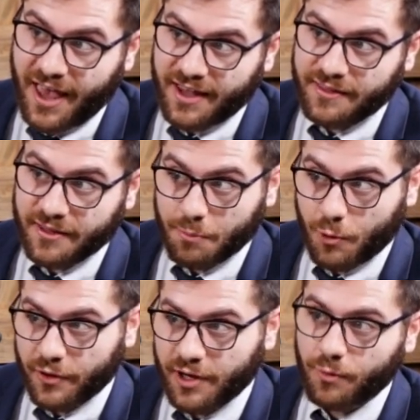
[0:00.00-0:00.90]
A, the
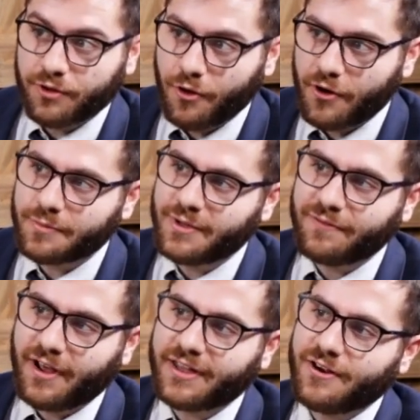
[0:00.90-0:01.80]
employer, will not be
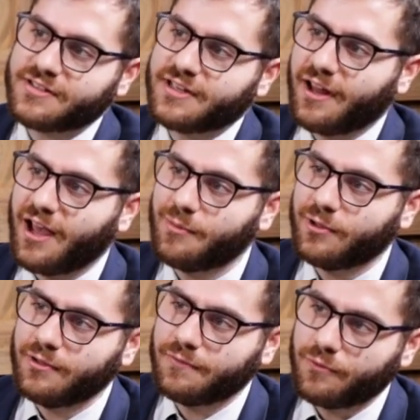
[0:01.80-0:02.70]
vicariously
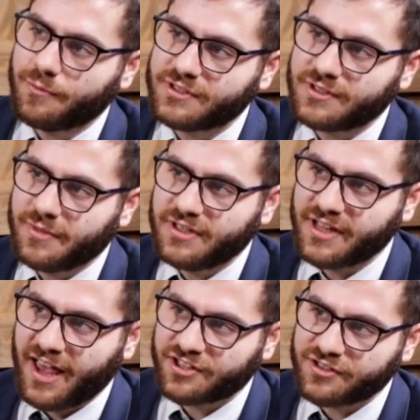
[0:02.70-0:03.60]
liable for Mr.
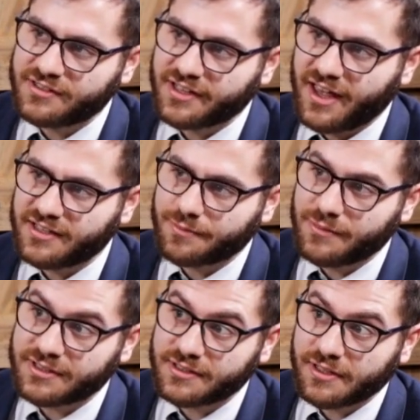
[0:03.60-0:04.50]
B's actions, as
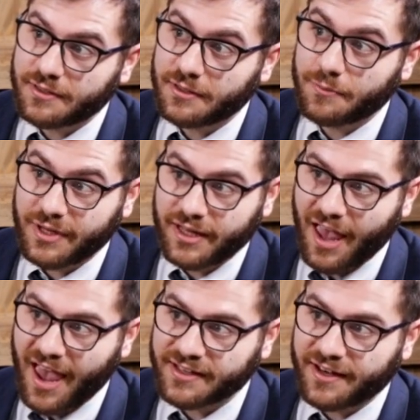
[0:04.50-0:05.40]
Mr.
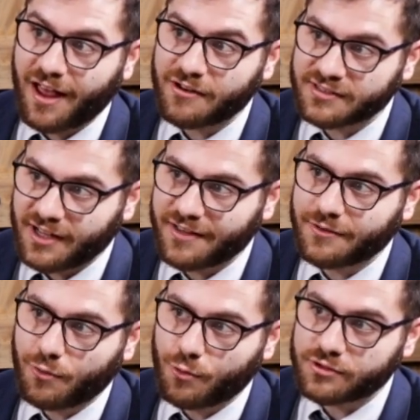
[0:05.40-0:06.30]
B acted outside
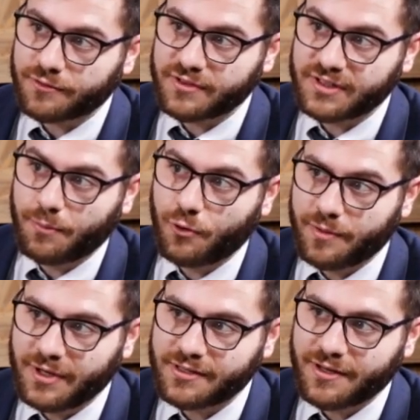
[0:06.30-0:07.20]
the course of his
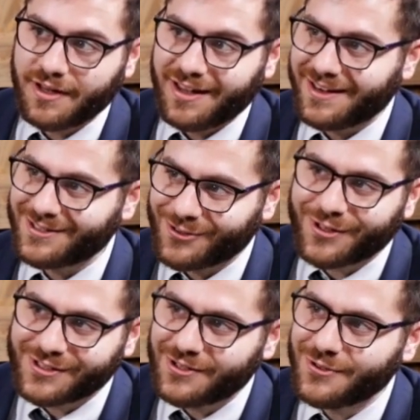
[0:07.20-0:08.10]
employment. It is
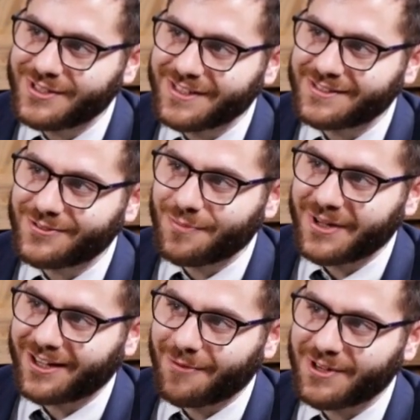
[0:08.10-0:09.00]
not his duties to
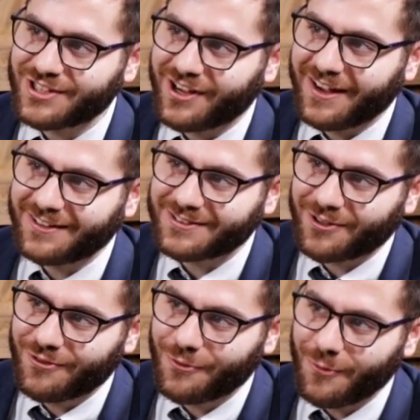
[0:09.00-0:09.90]
pick up
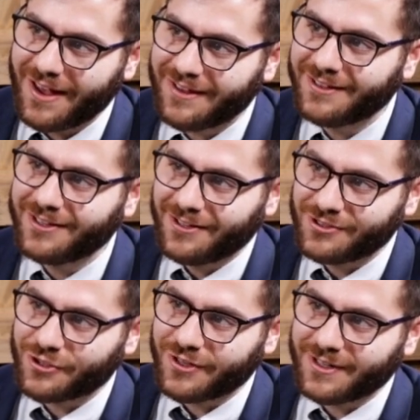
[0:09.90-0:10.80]
hitchhikers on the way
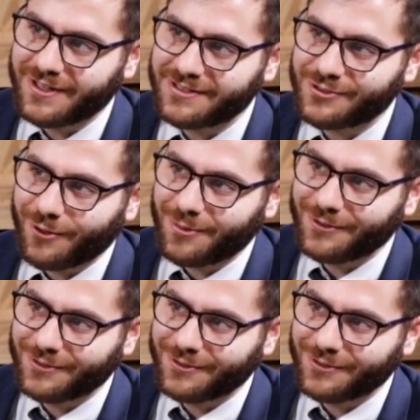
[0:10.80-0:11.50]
during his job.